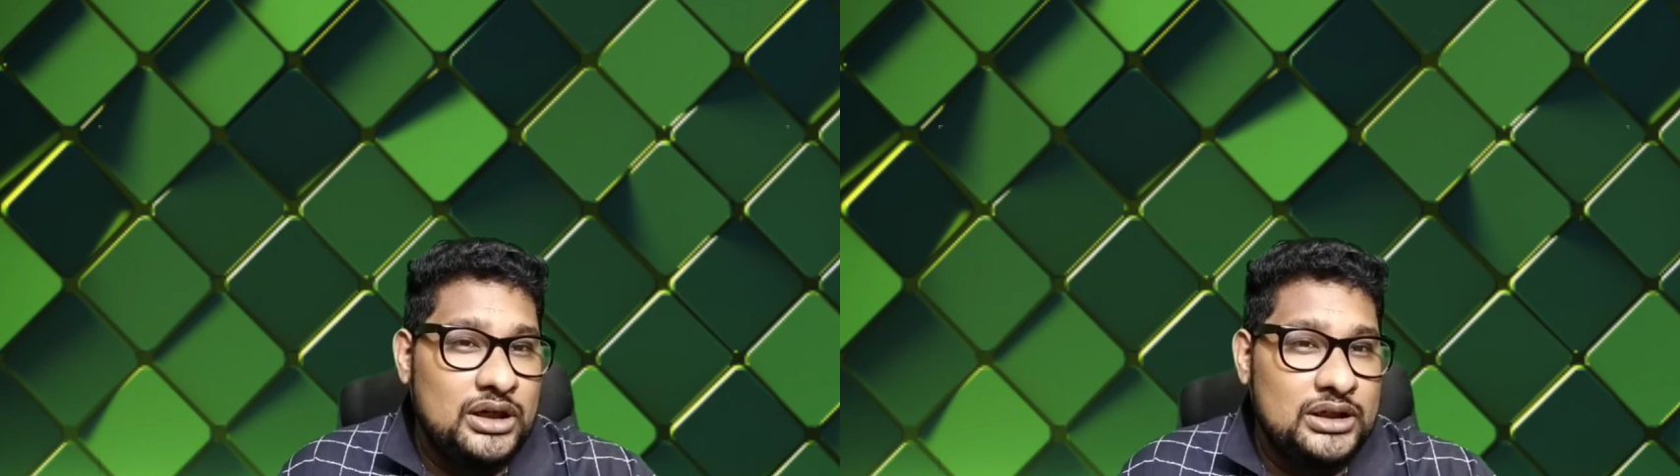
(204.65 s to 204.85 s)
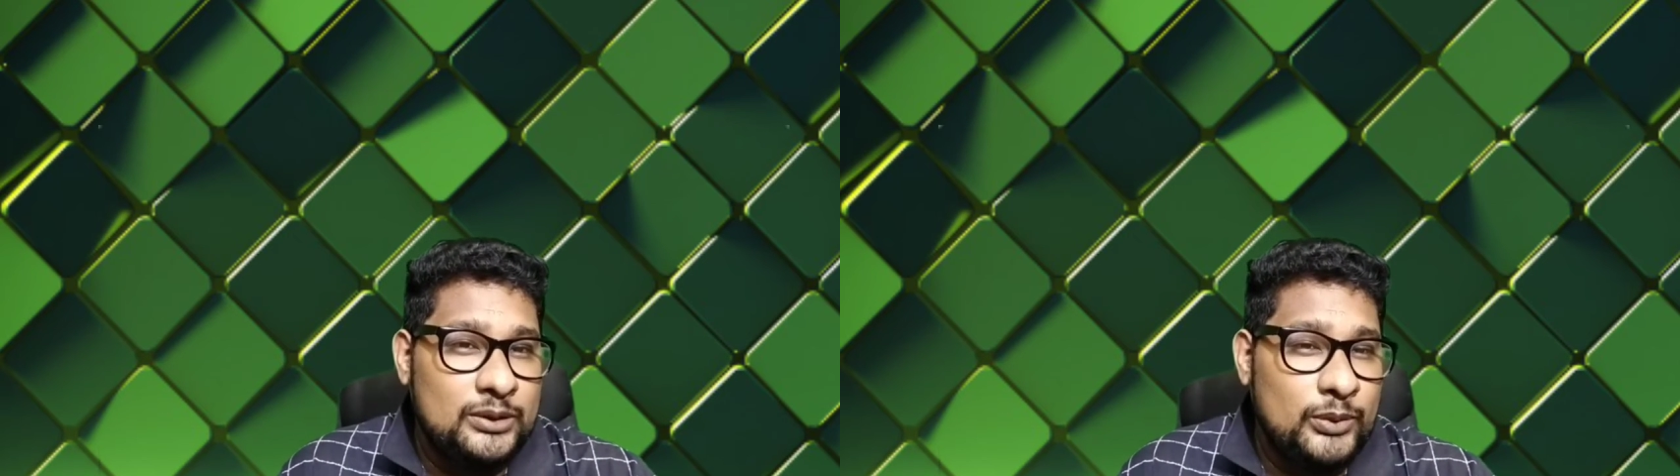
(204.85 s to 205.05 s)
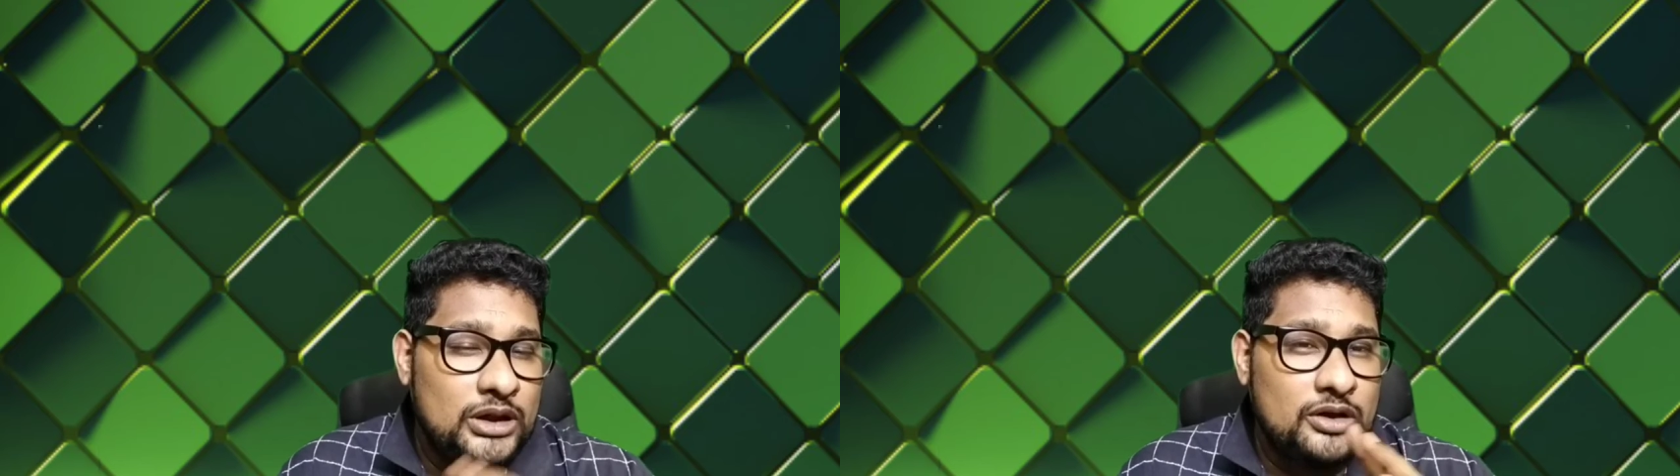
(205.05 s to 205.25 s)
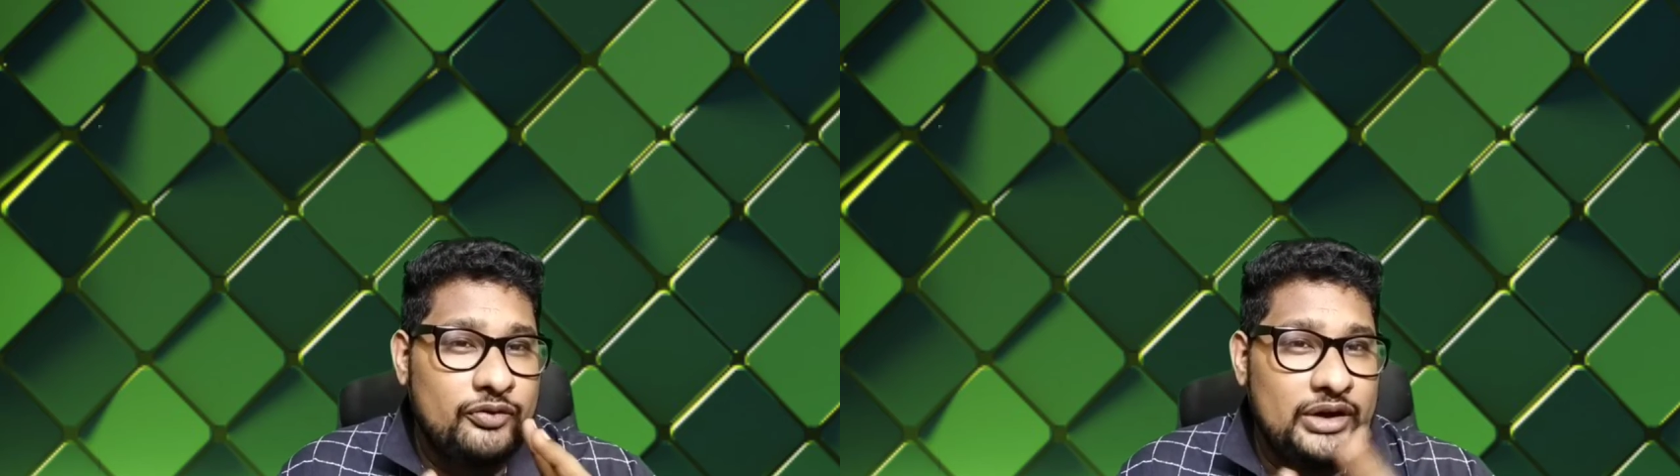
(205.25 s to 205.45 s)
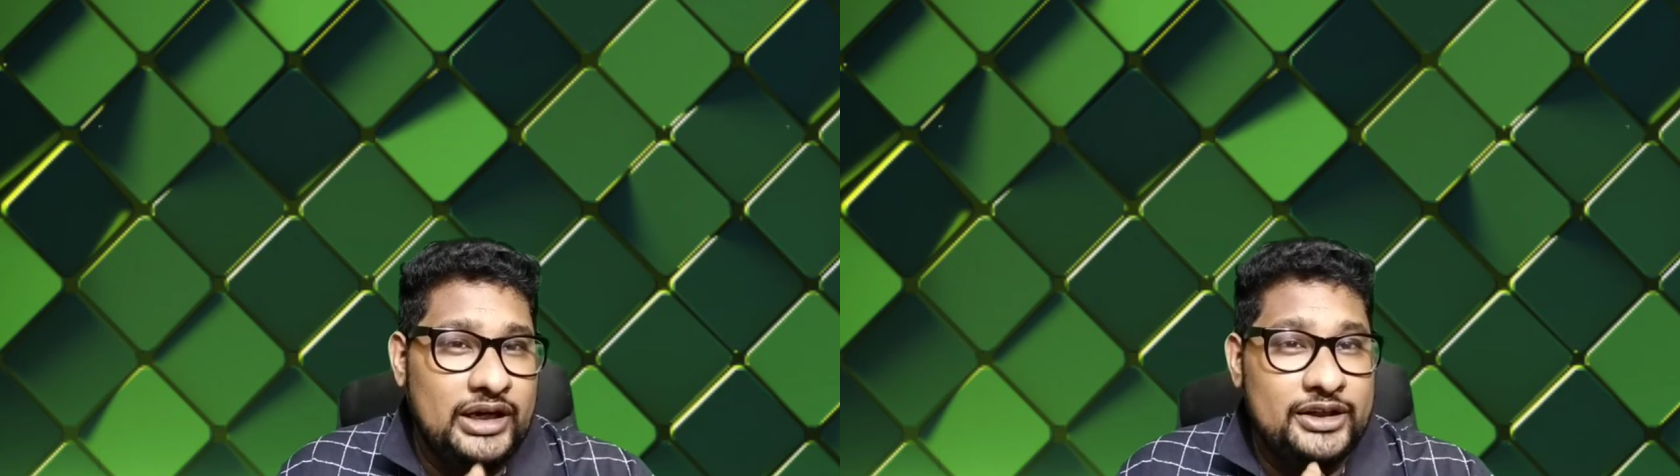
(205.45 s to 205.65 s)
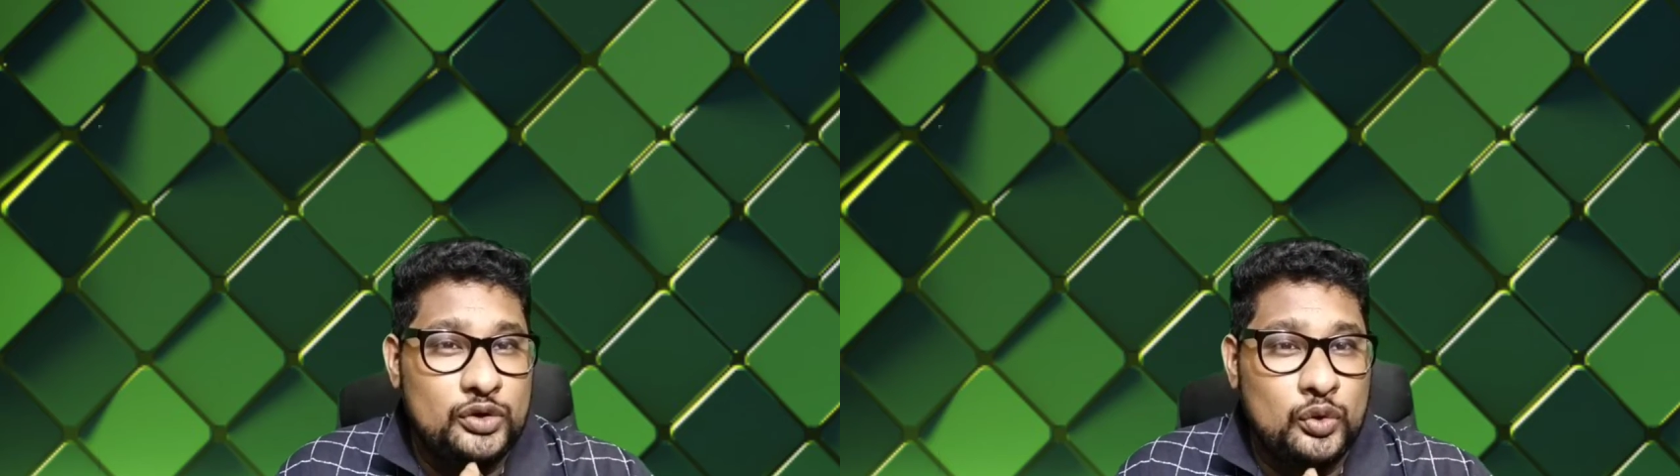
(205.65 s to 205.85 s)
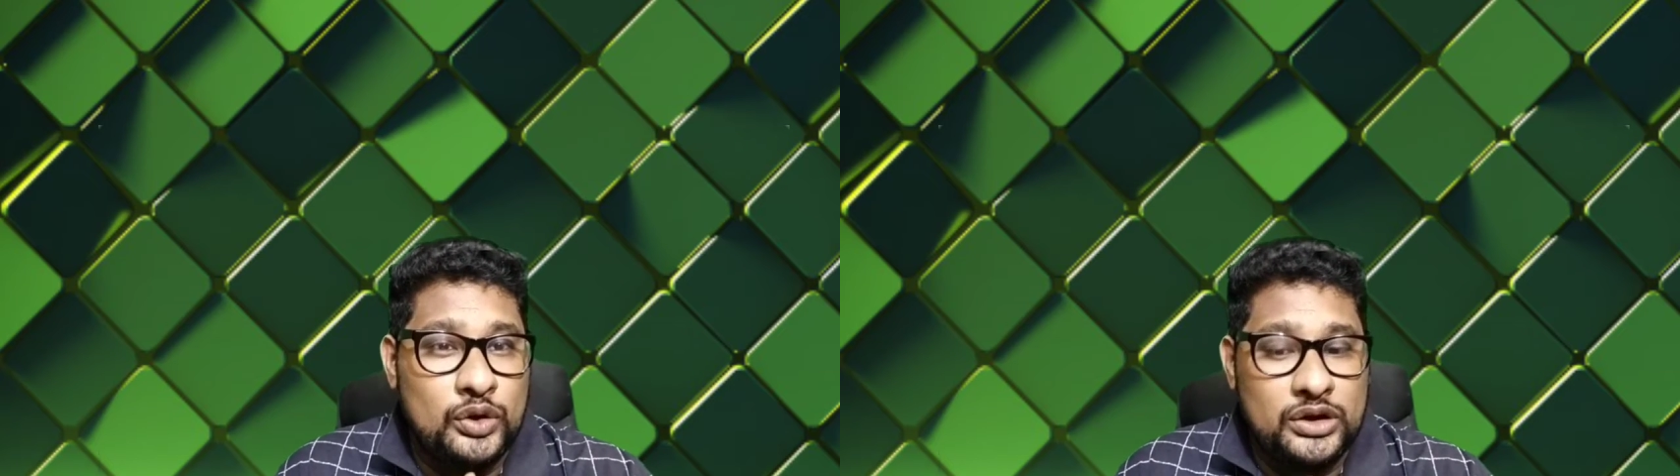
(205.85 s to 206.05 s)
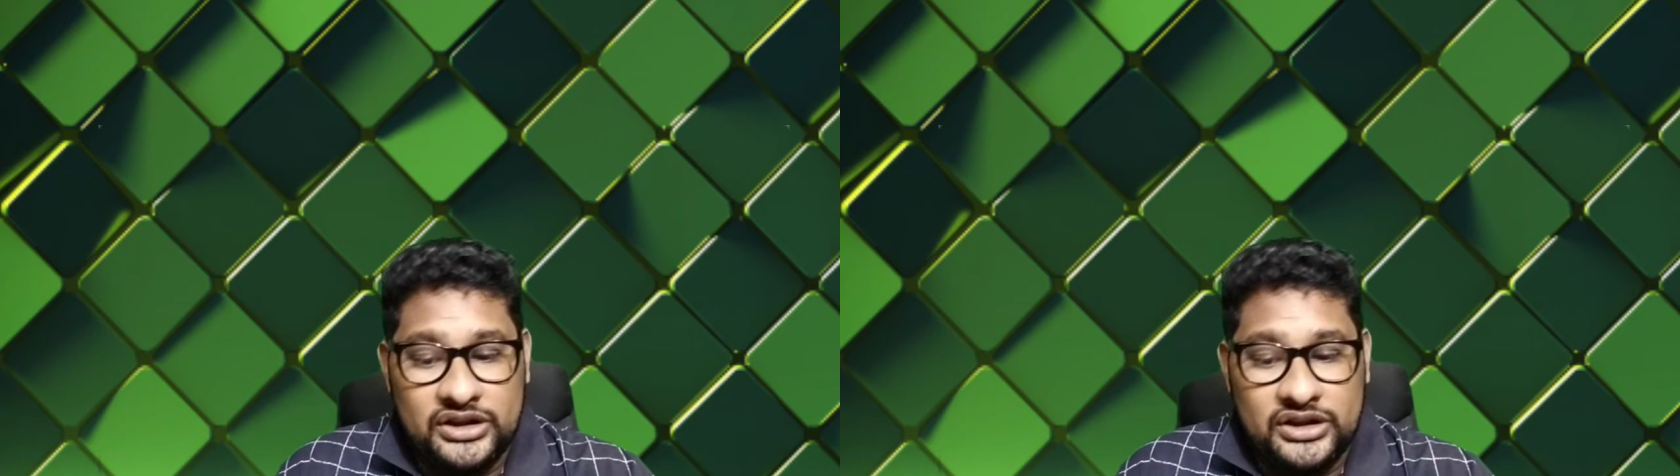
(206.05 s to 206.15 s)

the mark of 8th over,